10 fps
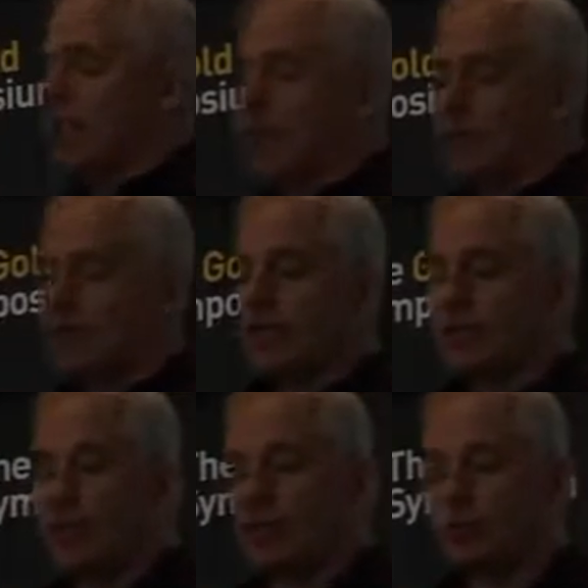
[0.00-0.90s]
liability
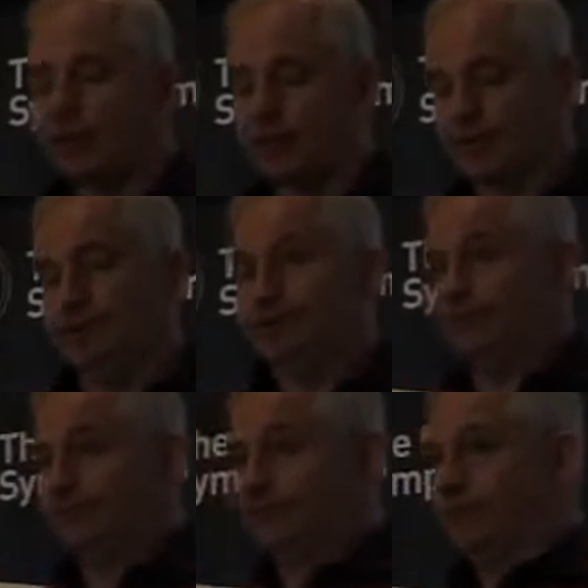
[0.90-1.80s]
that goes with it.
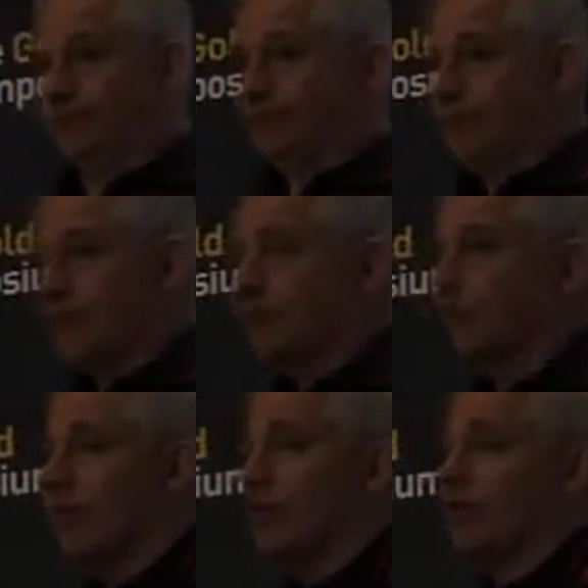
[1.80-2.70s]
That
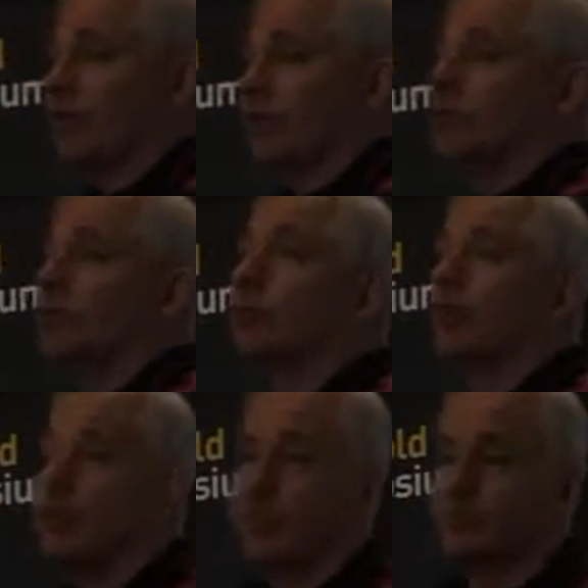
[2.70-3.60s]
prevents the sort of
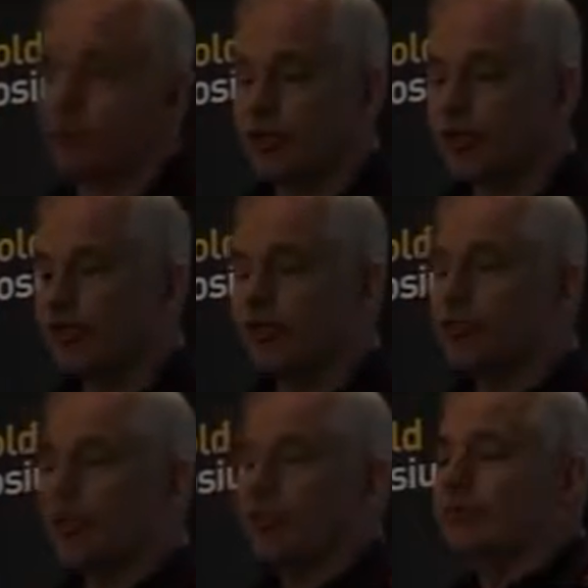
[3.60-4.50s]
gross
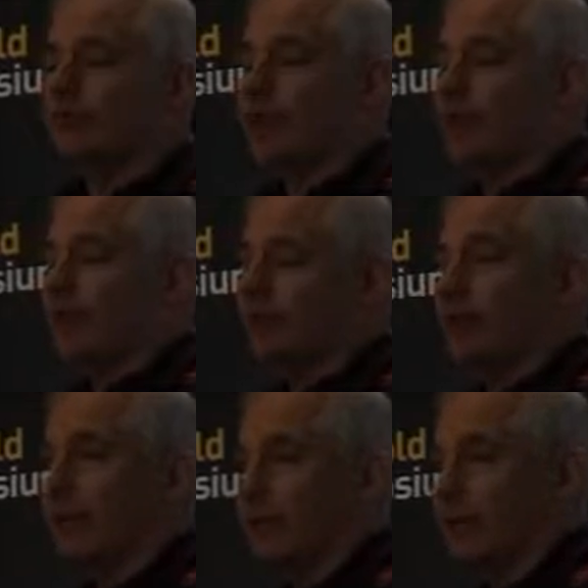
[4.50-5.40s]
exploitation of the
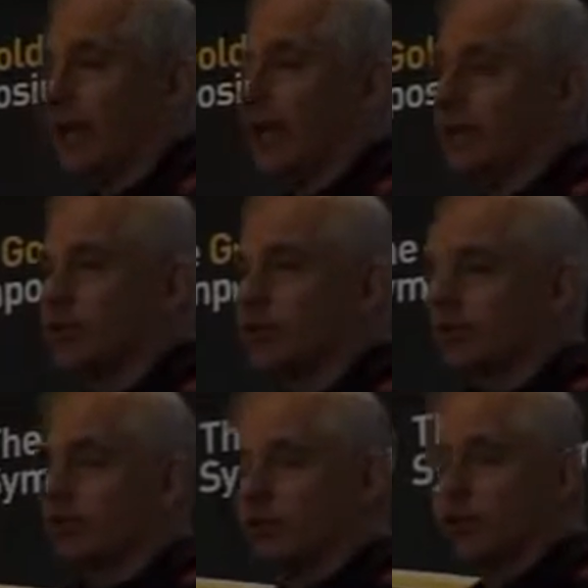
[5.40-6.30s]
manufacturing power I was just
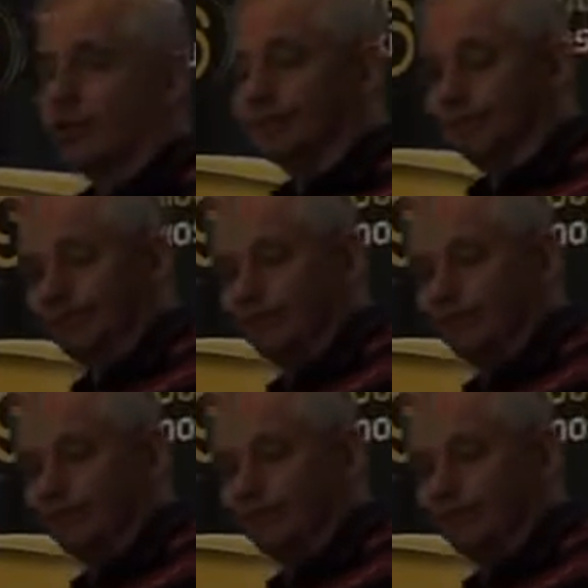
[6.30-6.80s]
alluding to.